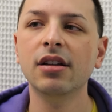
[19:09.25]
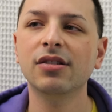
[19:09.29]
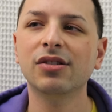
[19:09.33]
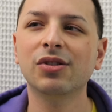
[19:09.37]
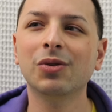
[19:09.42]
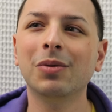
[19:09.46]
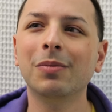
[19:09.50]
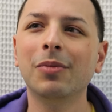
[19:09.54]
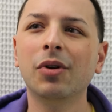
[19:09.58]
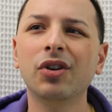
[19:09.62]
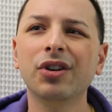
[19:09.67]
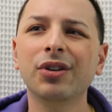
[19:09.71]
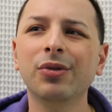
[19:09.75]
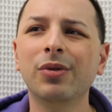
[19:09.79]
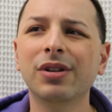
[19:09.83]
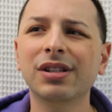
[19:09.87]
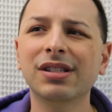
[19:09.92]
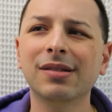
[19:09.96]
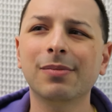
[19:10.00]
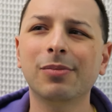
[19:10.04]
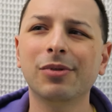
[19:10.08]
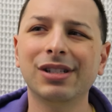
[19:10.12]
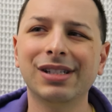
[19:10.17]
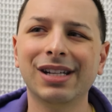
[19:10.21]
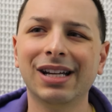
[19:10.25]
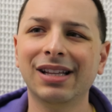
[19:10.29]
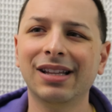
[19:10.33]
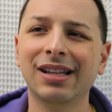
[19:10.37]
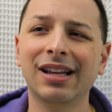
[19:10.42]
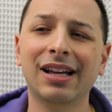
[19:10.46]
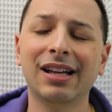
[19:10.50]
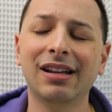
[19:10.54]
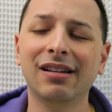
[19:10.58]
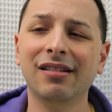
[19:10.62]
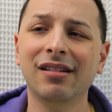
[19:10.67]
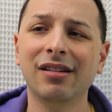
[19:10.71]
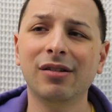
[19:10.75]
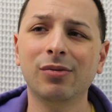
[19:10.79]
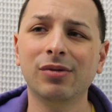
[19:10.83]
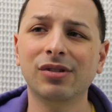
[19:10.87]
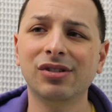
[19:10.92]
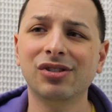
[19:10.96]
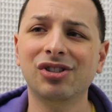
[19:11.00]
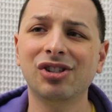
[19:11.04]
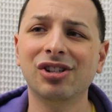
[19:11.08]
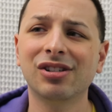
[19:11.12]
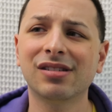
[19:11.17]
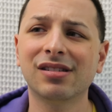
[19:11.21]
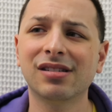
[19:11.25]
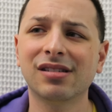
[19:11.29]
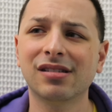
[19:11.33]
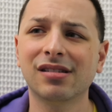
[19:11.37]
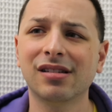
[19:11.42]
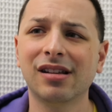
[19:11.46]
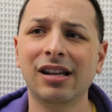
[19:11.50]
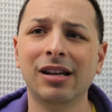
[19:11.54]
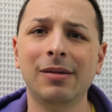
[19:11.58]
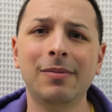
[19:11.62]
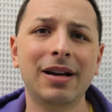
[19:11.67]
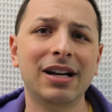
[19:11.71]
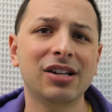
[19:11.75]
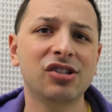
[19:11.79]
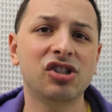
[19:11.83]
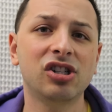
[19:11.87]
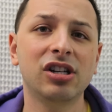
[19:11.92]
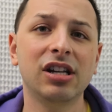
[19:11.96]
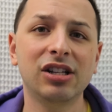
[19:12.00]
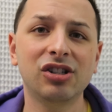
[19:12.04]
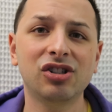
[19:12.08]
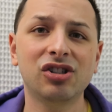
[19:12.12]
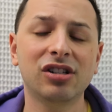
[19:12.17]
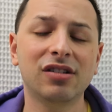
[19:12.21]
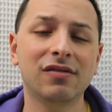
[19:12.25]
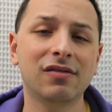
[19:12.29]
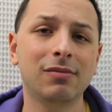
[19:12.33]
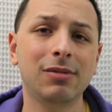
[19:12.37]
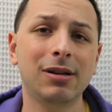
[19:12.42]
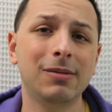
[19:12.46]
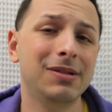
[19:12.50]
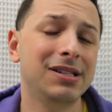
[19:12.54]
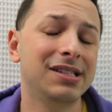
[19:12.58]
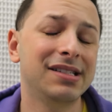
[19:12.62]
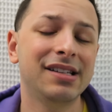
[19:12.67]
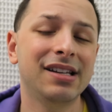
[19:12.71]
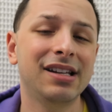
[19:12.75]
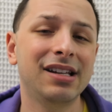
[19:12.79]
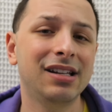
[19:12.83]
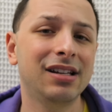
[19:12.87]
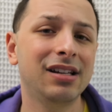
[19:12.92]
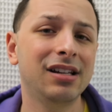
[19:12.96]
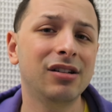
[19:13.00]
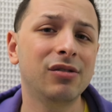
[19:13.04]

So when Marty wants to pretend that it was just an imagination of the BBC,